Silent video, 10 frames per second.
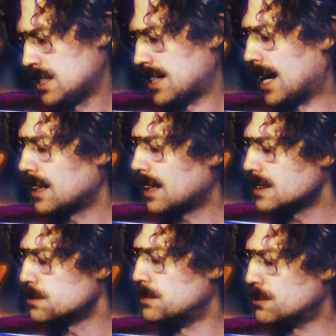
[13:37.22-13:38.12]
I
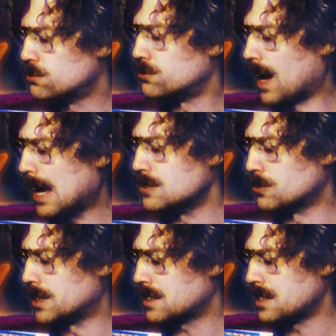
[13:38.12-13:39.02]
liked men fine
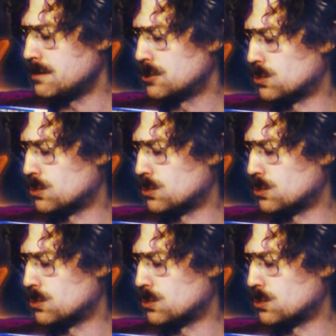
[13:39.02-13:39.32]
when it came to